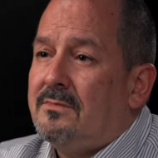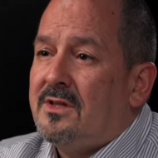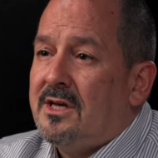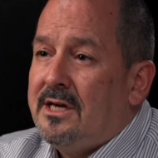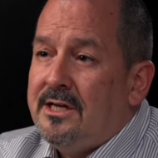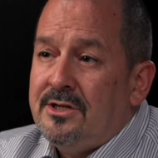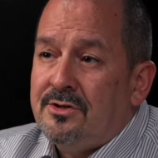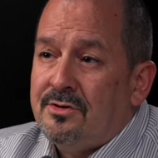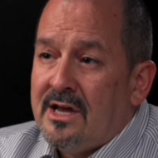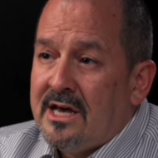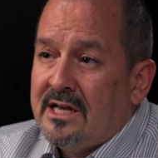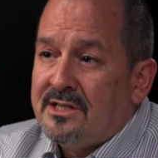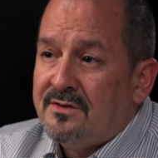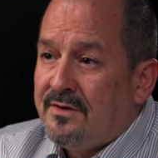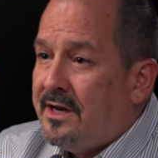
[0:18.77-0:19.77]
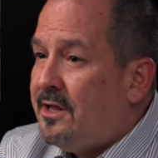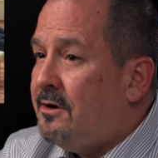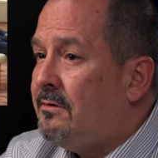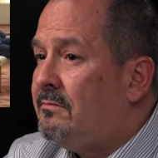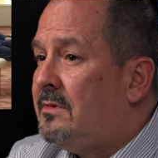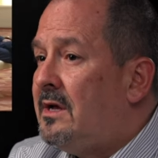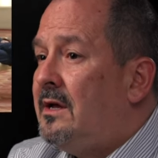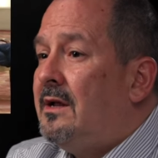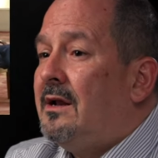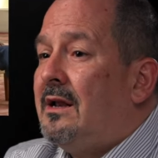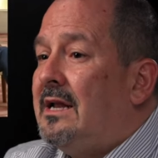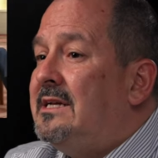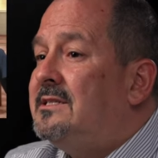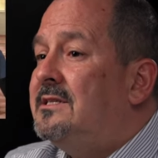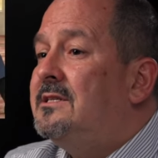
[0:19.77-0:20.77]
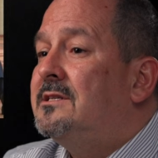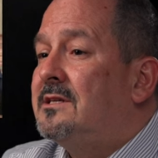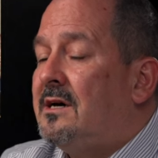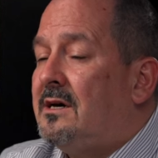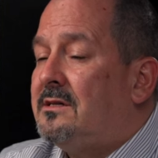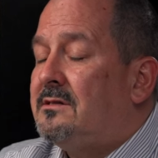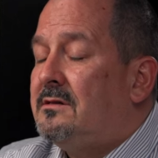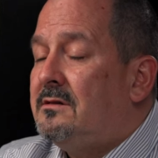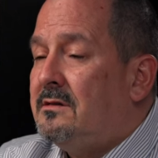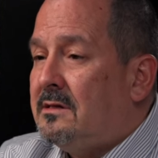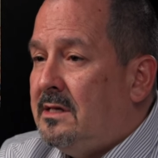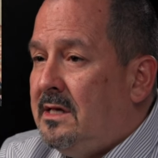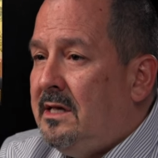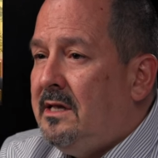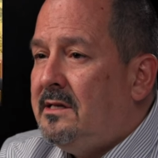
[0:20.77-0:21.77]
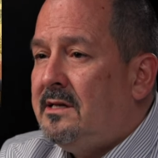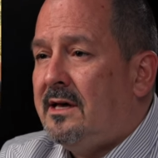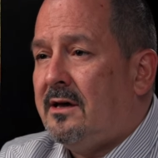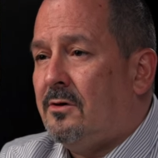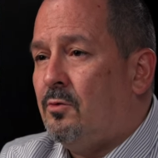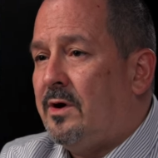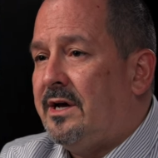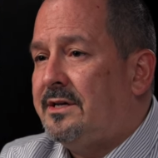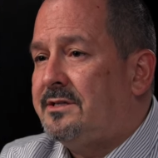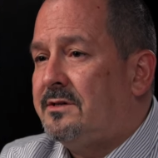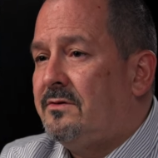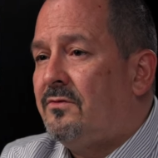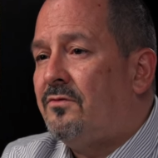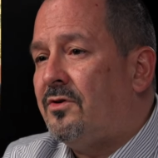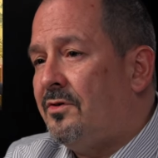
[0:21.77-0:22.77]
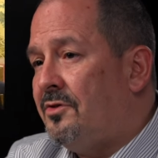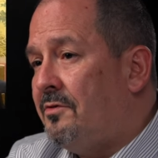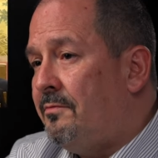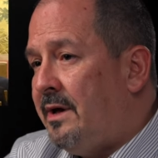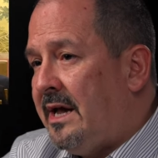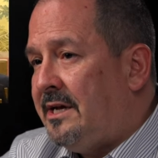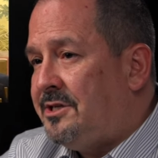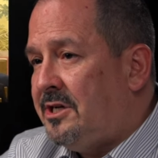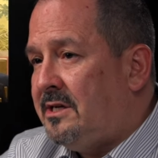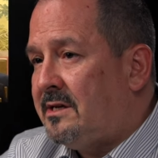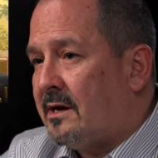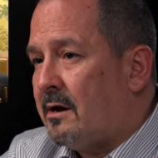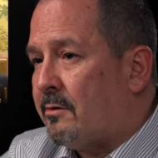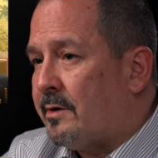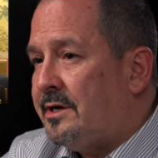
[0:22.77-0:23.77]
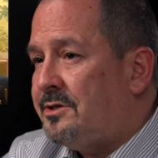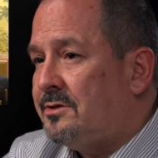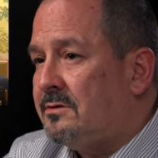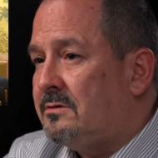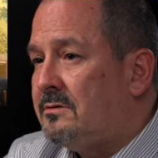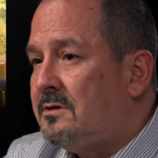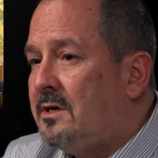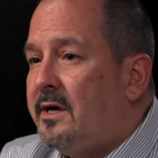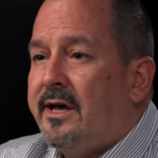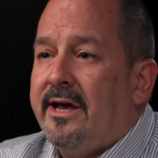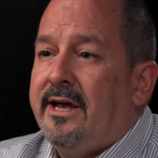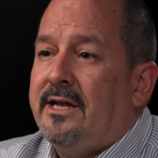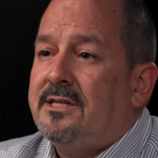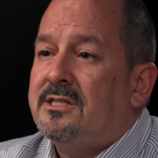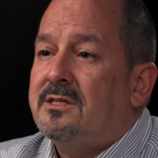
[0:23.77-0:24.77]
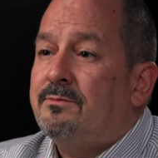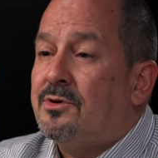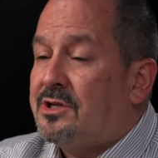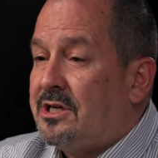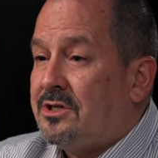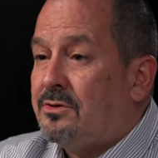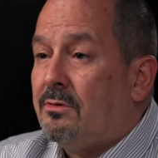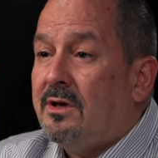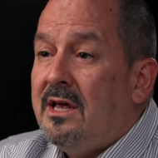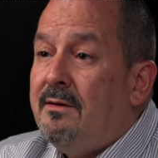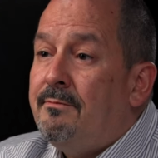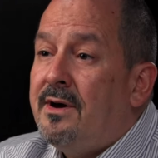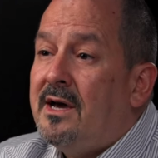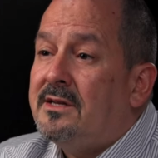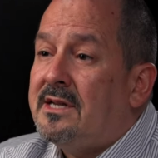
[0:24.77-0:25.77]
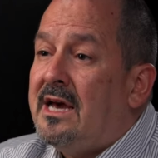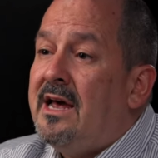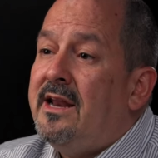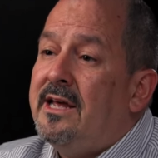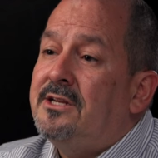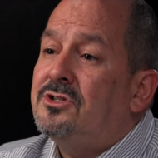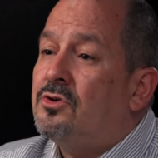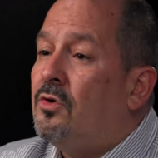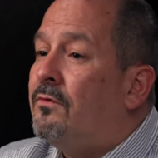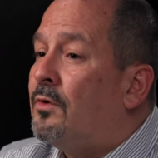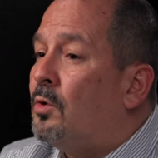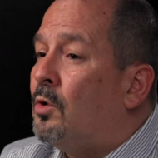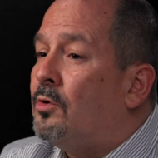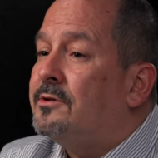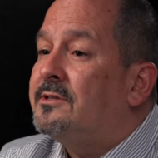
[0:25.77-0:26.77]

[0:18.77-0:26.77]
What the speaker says: In today's video, let's discuss the key takeaways from the Beijing declaration, its potential impact, and its overall